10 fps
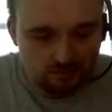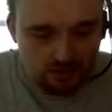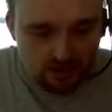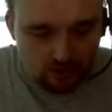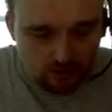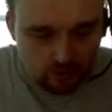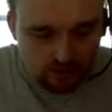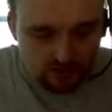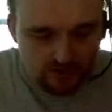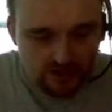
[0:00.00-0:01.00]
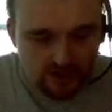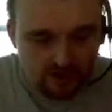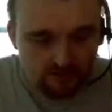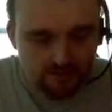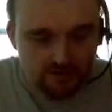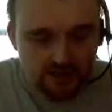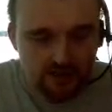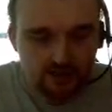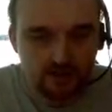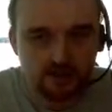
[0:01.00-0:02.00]
Maker queen is the gift of
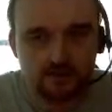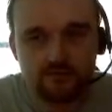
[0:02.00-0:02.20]
healing.